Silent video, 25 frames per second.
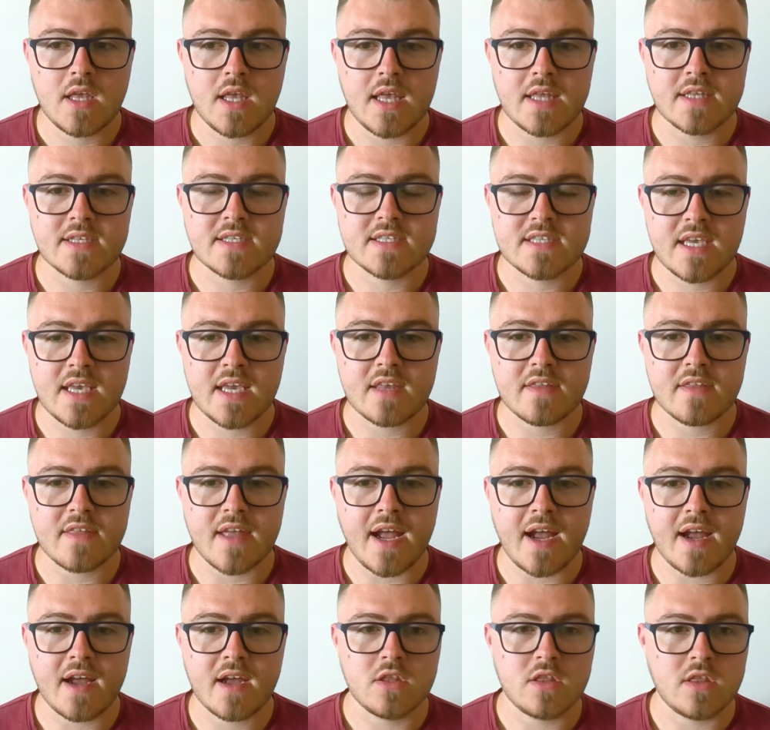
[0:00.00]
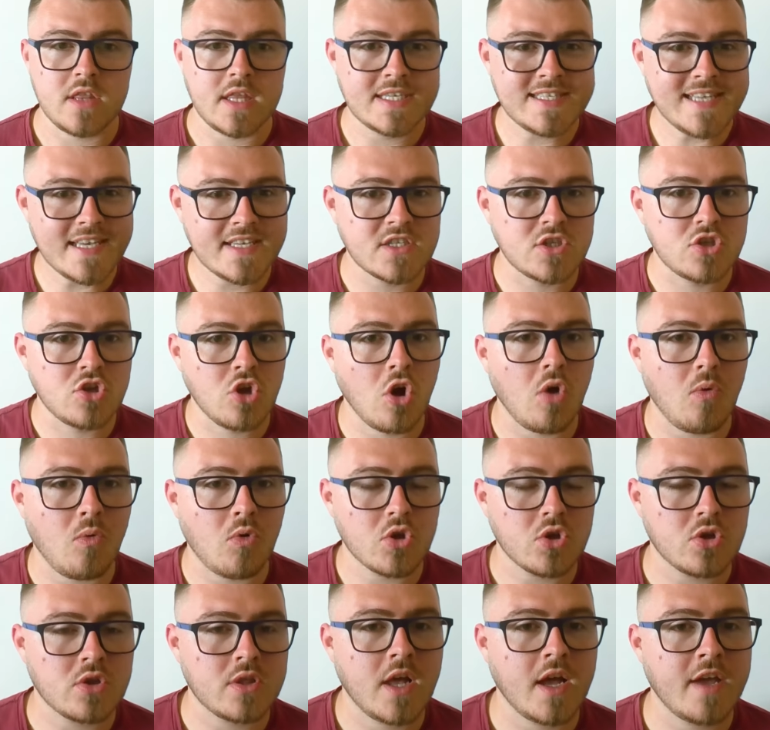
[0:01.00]
in seeing that this is not
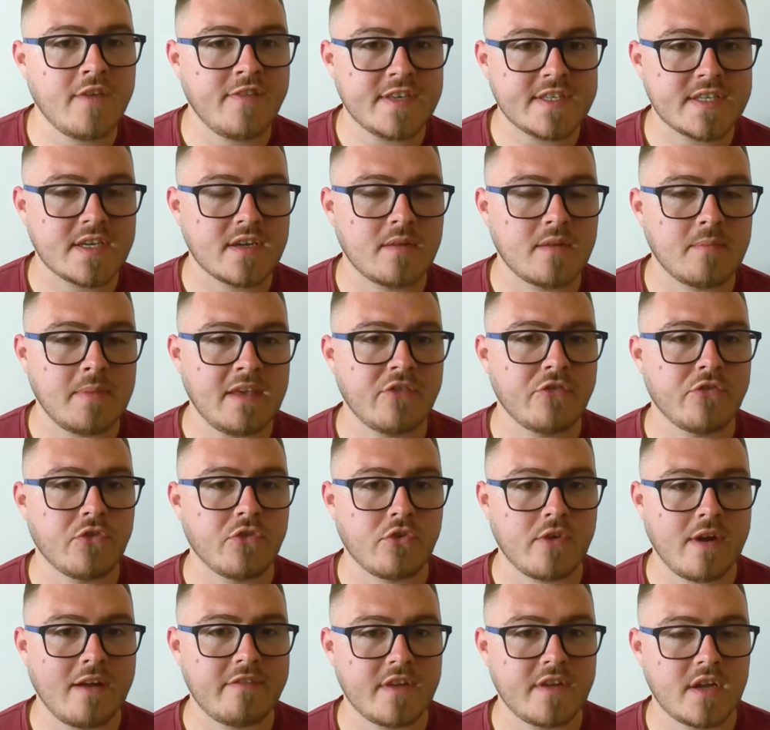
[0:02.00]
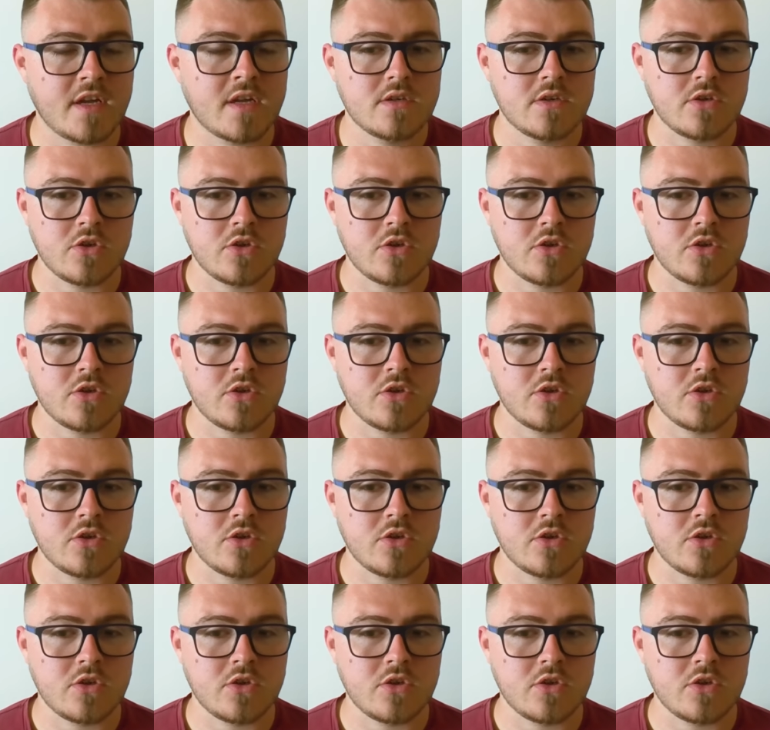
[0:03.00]
what your life is going to be forever.